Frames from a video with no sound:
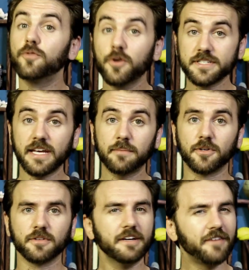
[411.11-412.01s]
For
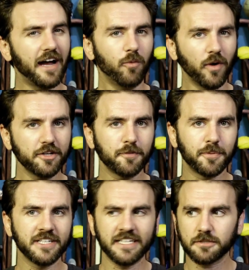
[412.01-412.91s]
example, if I wanted to
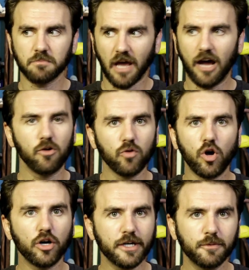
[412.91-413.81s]
predict how
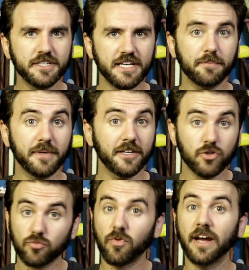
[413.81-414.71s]
long it would take me
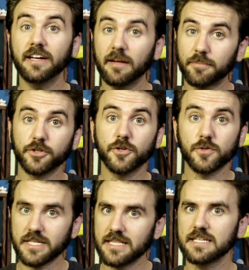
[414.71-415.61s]
to write and
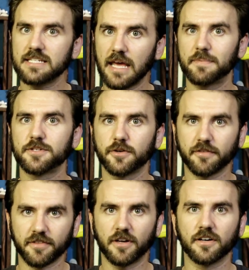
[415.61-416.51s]
produce this episode
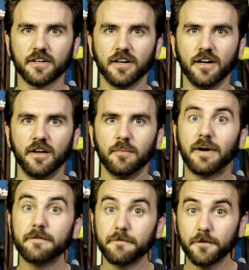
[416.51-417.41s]
of Thunk,
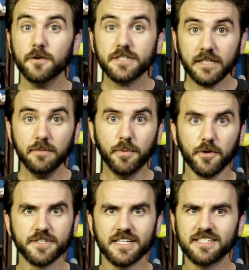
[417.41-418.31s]
my first
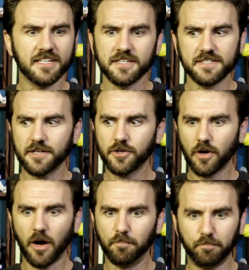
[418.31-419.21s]
impulse is to consider
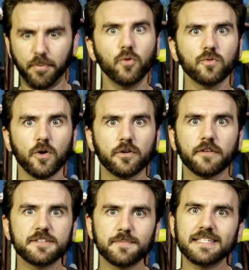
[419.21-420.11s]
a boatload
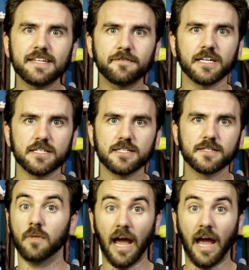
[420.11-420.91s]
of specifics.